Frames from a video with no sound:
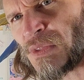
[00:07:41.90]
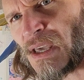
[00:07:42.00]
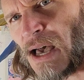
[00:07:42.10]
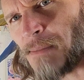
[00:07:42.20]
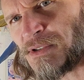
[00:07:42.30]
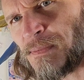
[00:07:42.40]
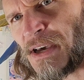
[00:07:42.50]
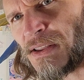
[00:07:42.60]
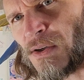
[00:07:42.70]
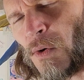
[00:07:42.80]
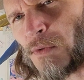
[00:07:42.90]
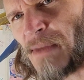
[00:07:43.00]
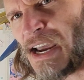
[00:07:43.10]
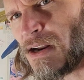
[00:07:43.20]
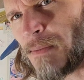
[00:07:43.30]
the cops pick the old
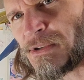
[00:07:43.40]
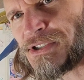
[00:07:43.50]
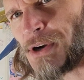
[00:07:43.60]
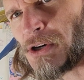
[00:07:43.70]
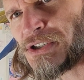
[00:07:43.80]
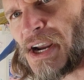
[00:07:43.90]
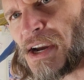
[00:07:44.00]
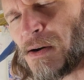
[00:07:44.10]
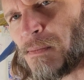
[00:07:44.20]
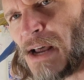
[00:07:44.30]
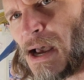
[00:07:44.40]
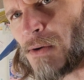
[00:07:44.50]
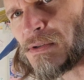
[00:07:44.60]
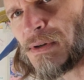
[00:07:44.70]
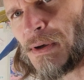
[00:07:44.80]
man up and start shaking him
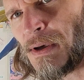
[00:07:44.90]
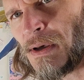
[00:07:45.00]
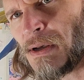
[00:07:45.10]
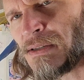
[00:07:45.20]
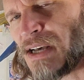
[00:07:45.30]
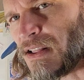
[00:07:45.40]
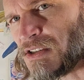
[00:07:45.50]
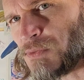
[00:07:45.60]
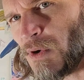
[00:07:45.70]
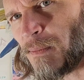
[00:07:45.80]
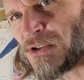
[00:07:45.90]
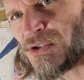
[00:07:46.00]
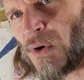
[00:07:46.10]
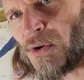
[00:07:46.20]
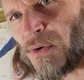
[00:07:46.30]
down. Tell us where
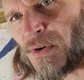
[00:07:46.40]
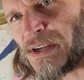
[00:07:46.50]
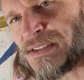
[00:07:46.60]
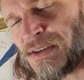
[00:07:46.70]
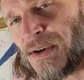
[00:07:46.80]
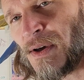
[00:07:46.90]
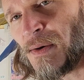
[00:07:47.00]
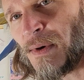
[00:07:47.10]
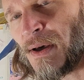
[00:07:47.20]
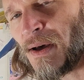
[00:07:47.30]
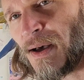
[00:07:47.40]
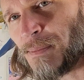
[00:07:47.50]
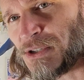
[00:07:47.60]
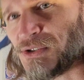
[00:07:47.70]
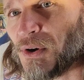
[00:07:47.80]
Besouro is.
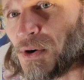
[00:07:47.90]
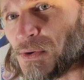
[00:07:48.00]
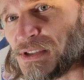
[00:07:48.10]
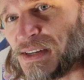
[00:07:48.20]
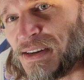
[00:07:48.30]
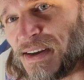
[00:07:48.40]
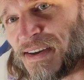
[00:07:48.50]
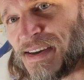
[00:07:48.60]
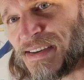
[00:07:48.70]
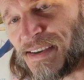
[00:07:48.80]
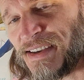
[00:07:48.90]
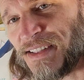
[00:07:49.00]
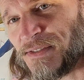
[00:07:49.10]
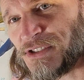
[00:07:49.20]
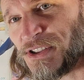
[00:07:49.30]
Besouro's he
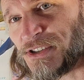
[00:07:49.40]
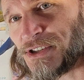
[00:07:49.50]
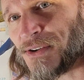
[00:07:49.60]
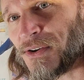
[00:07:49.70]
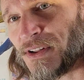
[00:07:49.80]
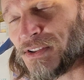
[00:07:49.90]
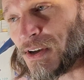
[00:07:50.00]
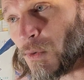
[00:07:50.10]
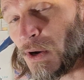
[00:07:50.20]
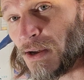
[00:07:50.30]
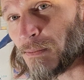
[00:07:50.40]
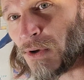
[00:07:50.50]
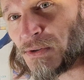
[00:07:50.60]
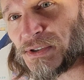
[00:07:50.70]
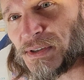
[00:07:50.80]
lives in the jungle in the
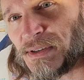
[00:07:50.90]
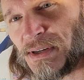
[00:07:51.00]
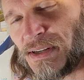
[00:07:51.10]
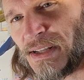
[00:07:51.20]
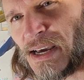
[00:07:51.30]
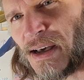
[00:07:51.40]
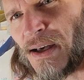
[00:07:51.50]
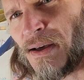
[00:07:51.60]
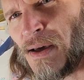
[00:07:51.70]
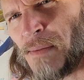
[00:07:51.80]
Quilembos, in the